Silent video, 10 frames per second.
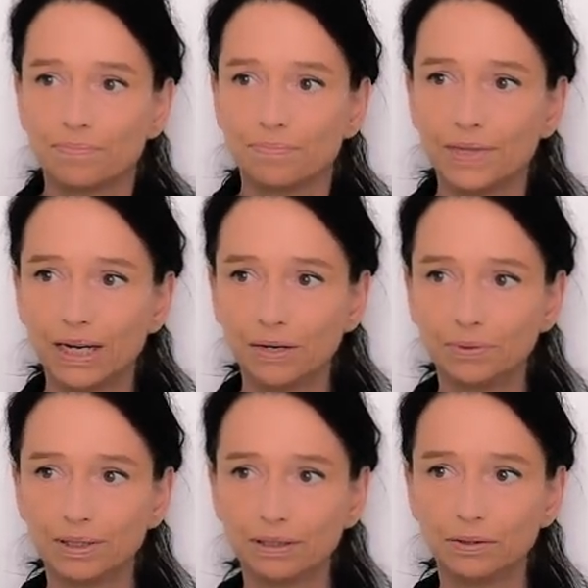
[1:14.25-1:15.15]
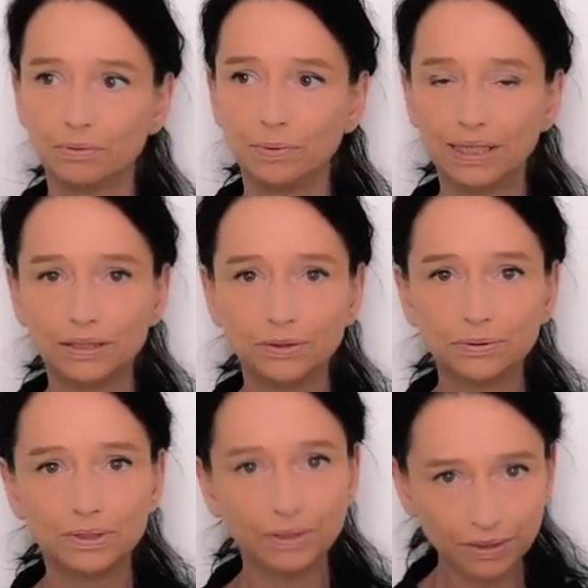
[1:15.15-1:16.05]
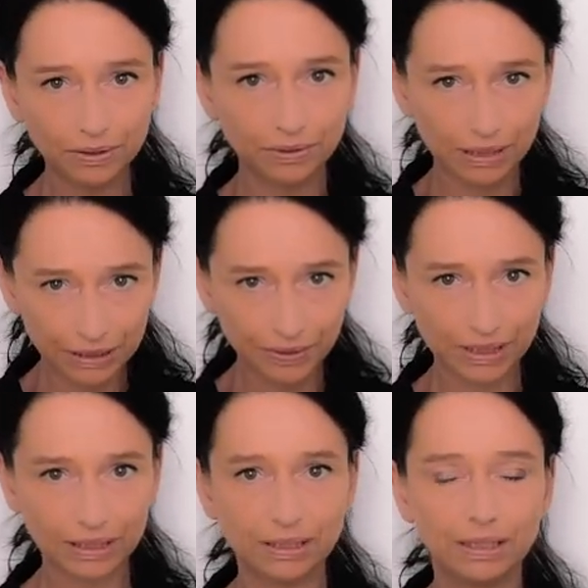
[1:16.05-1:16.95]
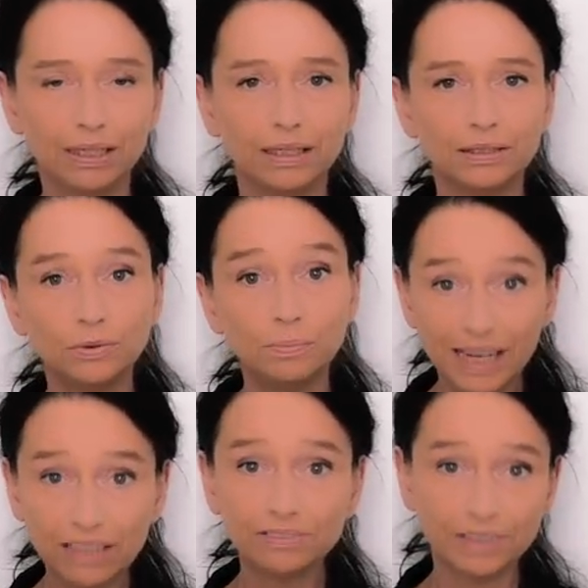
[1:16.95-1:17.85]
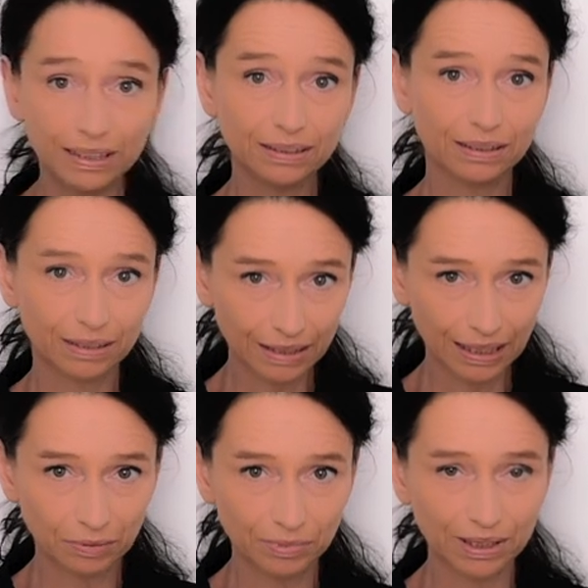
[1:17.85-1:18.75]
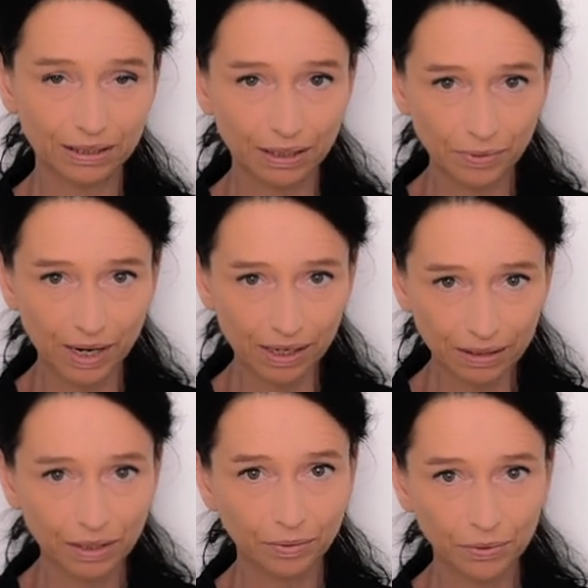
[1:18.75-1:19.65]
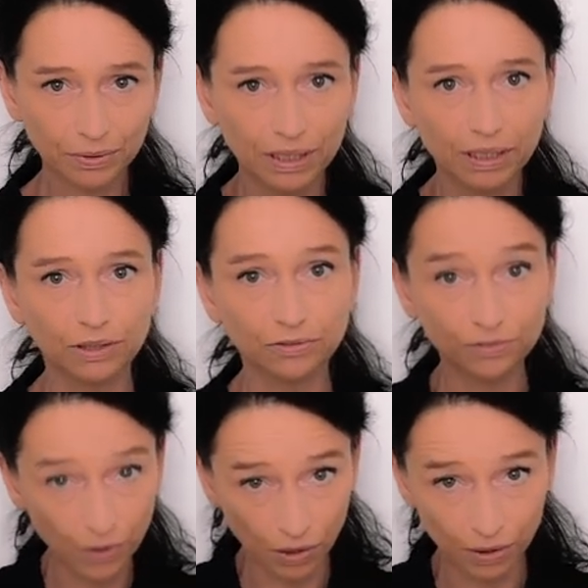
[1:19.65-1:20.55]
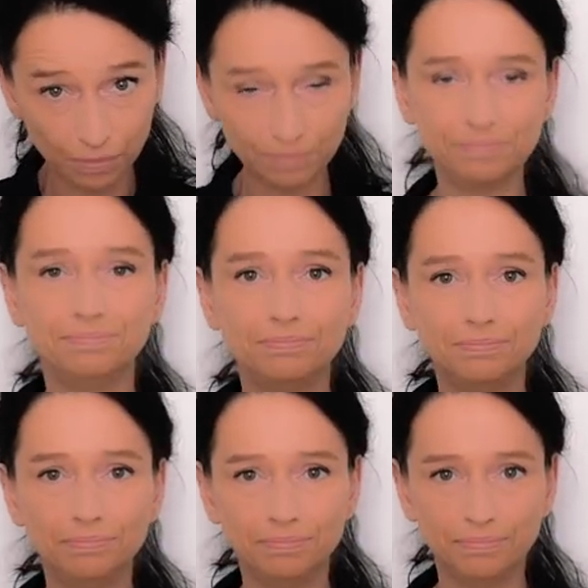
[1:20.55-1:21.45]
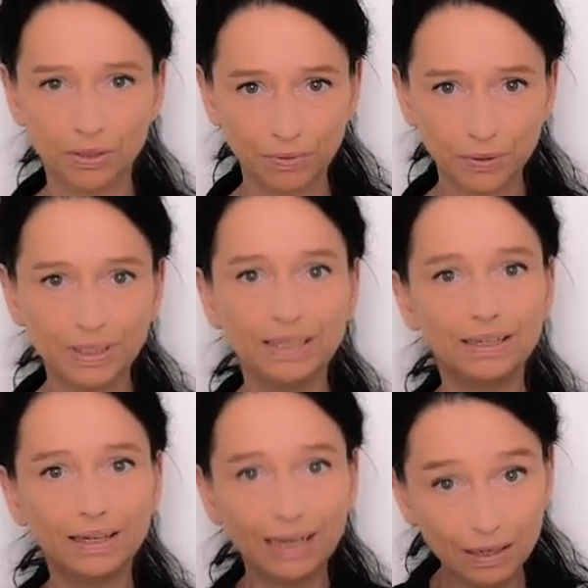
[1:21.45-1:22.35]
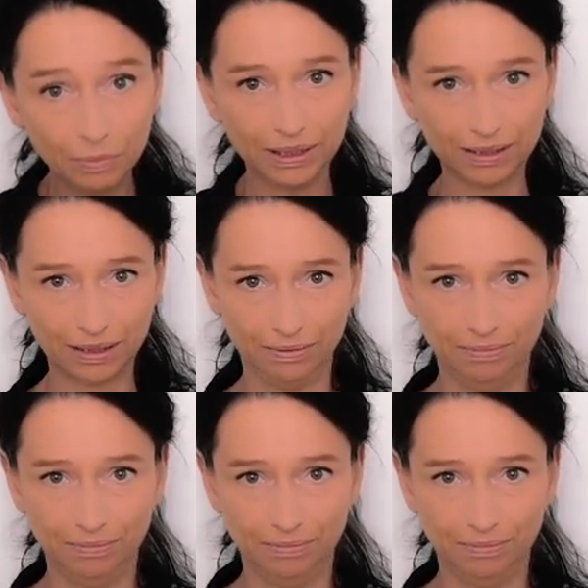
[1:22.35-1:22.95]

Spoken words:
Now, when you turn to the literature, you may find the claim that there are, quote, 4, quote, elements.